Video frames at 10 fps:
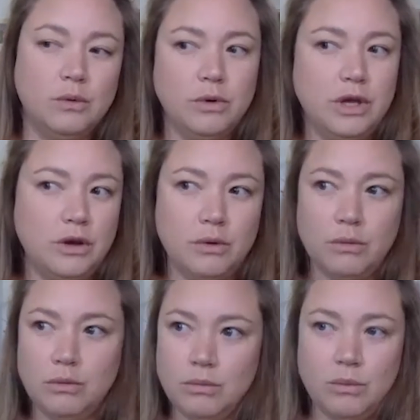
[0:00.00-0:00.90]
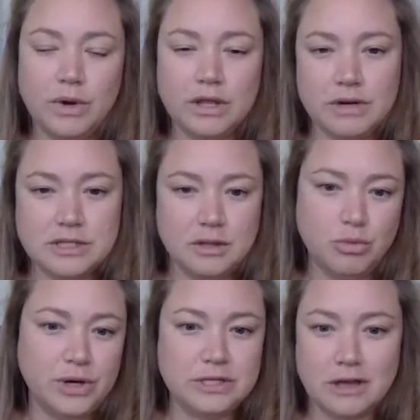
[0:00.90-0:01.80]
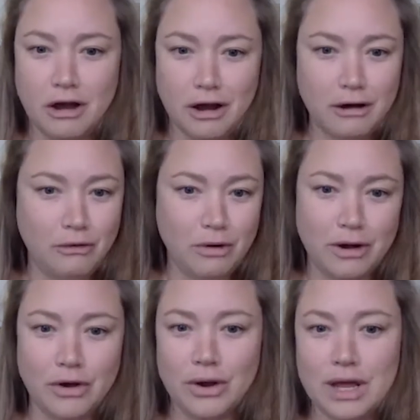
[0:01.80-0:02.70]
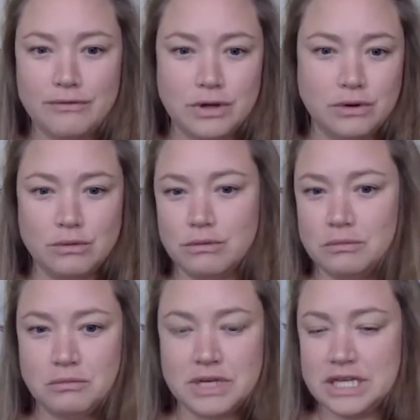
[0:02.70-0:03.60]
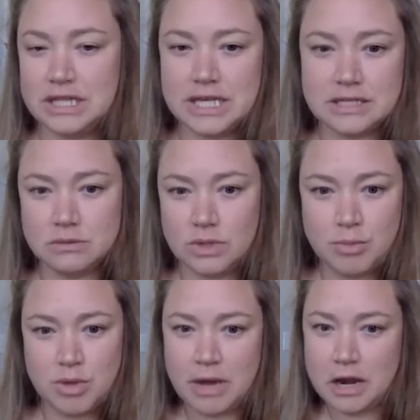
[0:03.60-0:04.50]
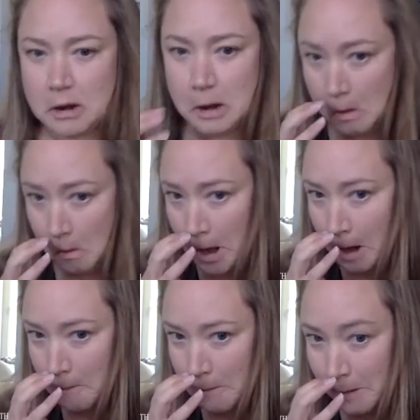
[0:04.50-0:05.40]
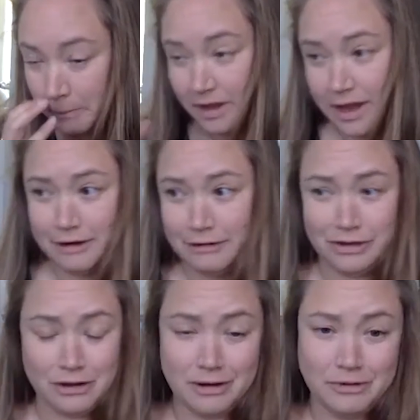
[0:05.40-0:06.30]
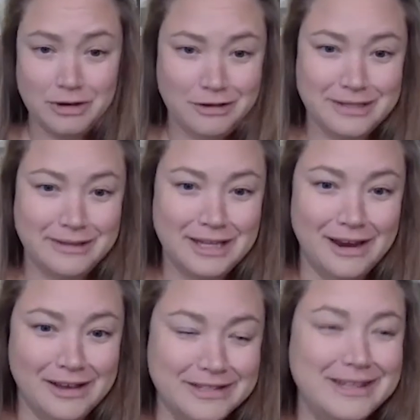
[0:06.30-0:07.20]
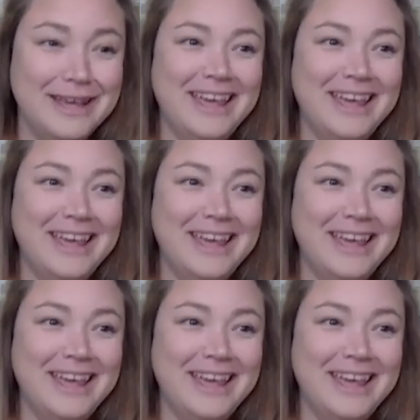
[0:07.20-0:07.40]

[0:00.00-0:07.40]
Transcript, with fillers: you know, where the rest of the points are, or if you redid this, would it be better or whatever? And I'm like, I don't know. I want to do something else.